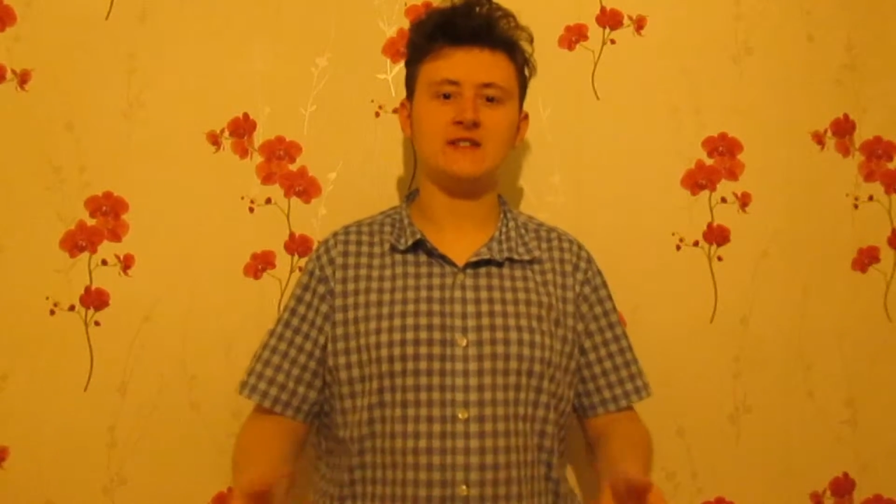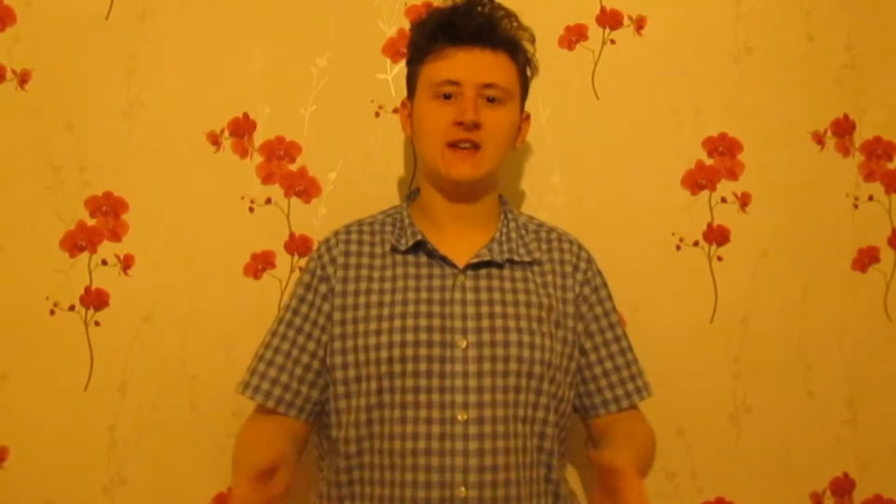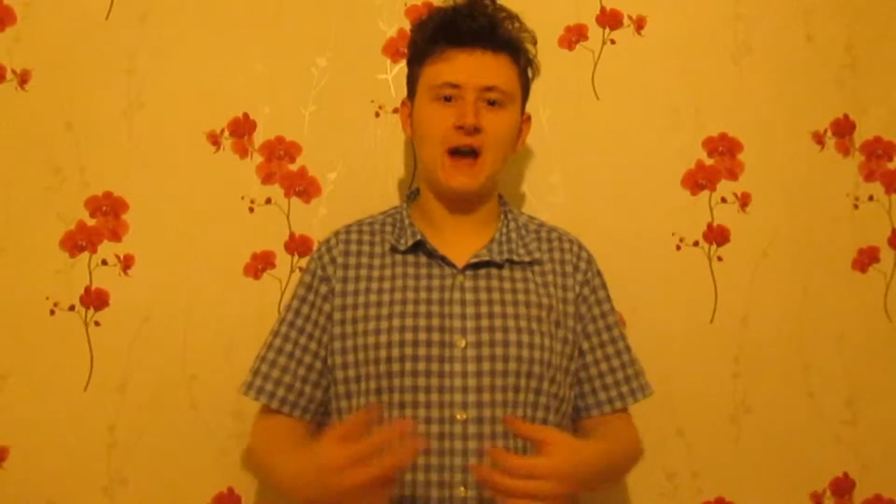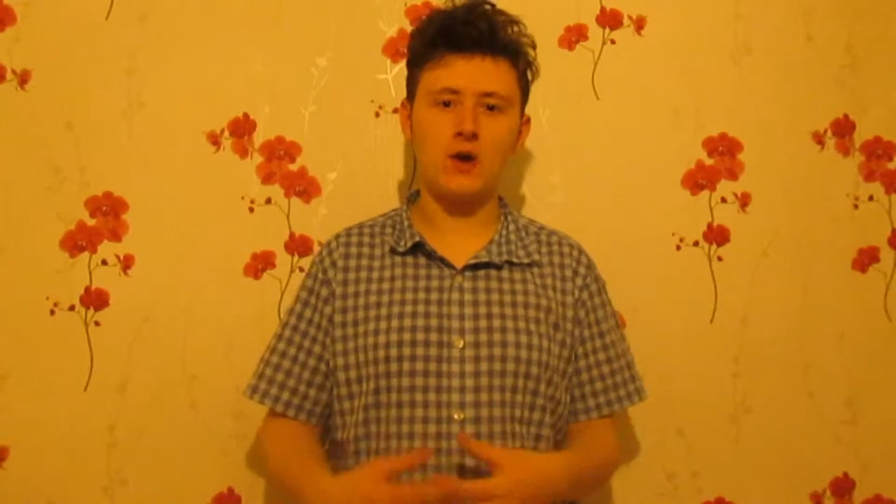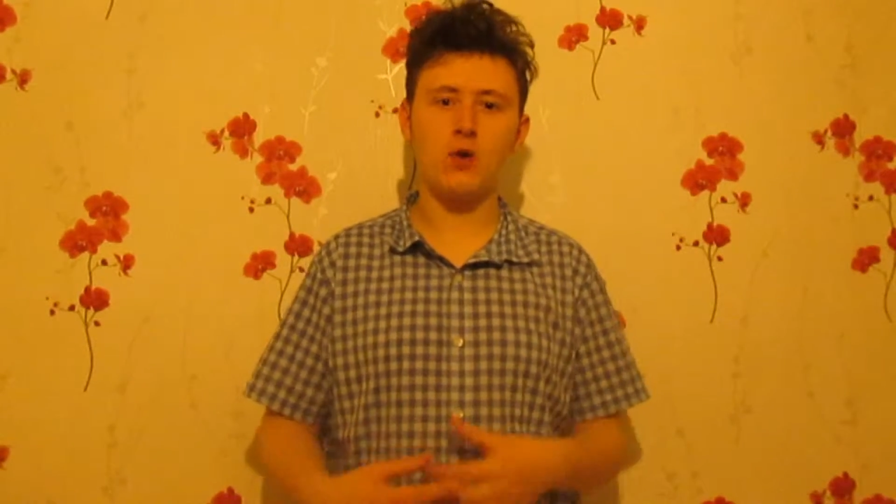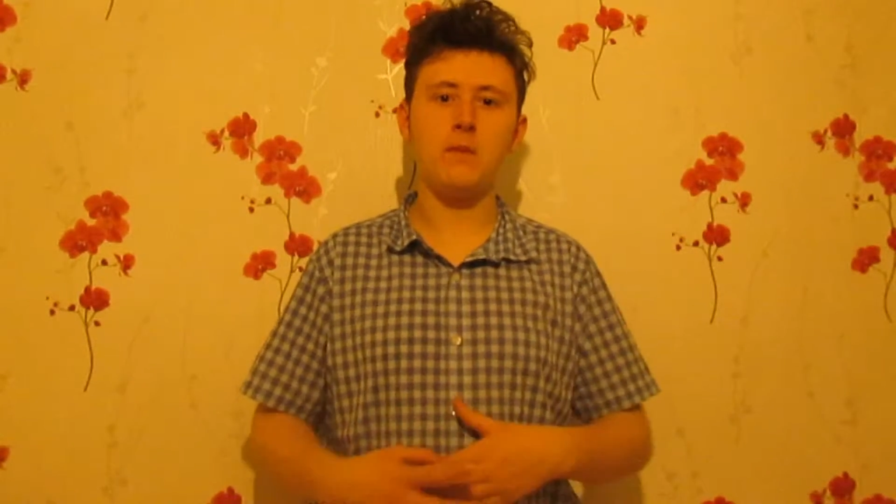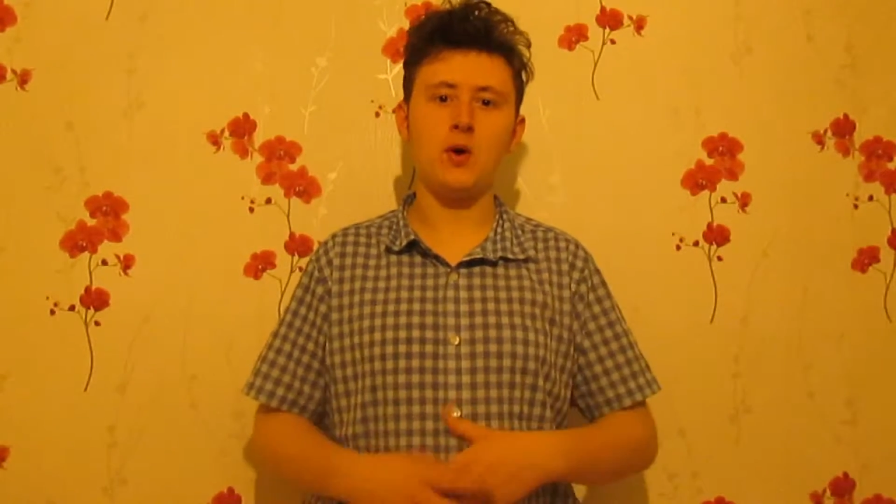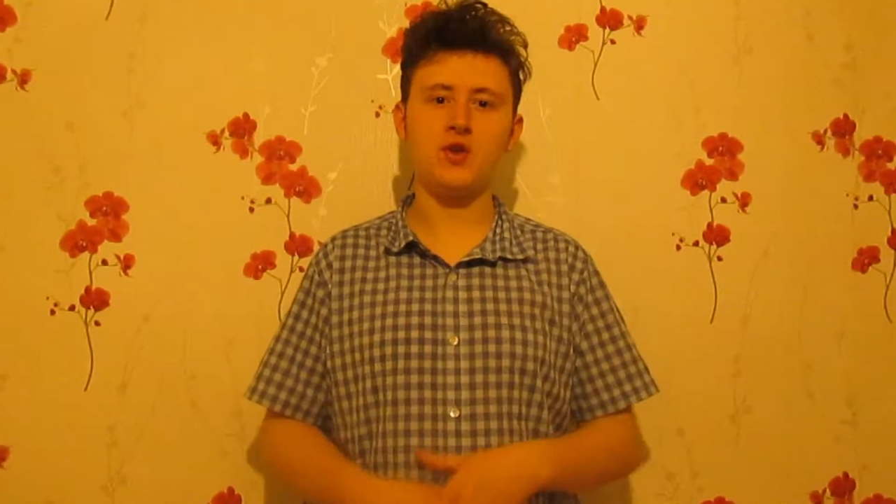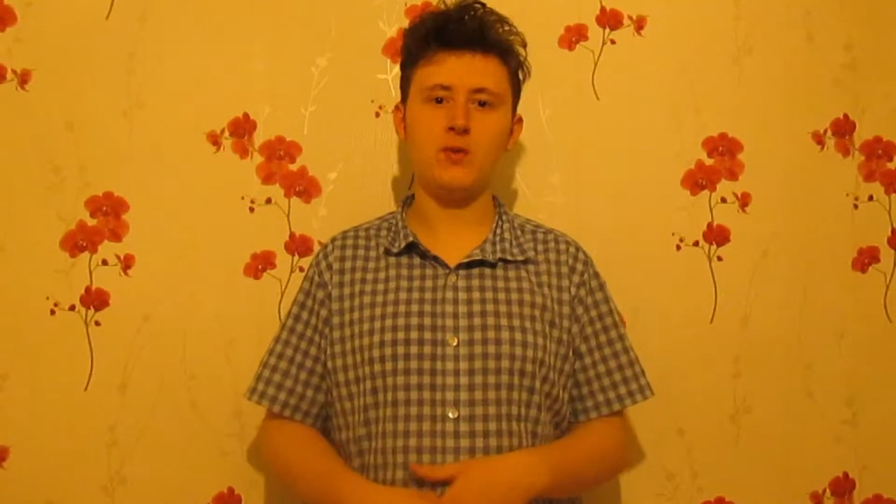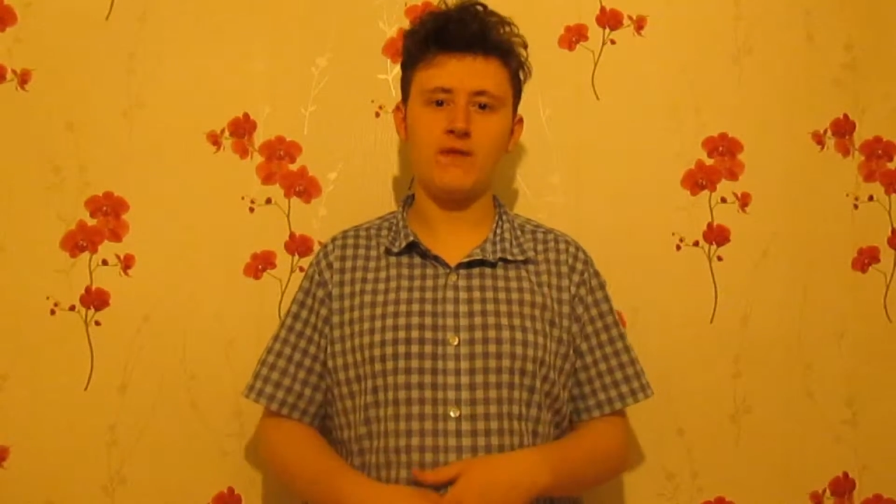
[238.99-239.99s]
to gang up
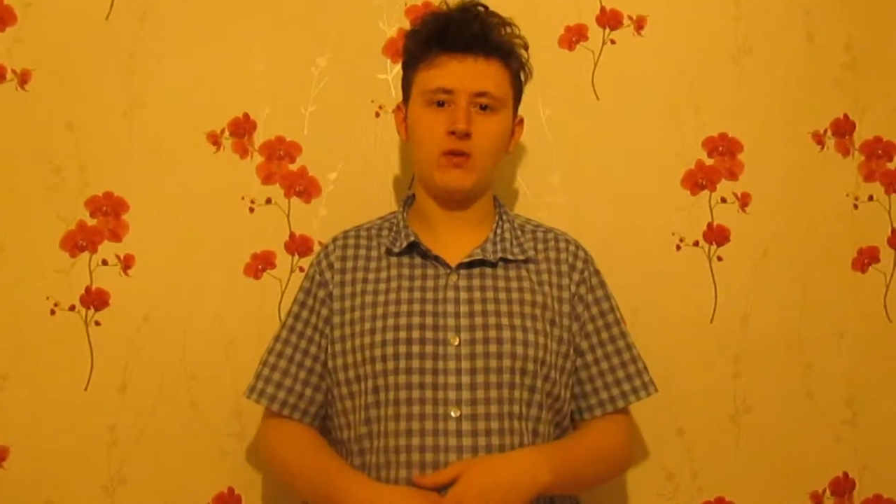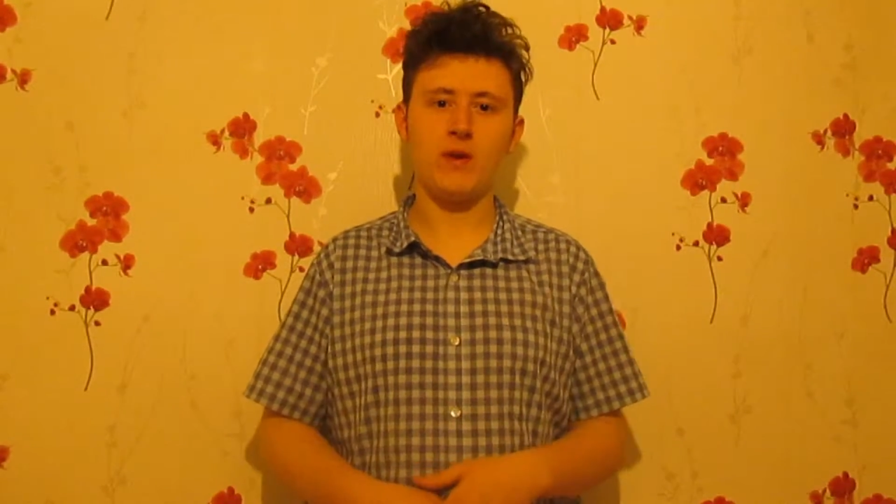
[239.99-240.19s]
on you every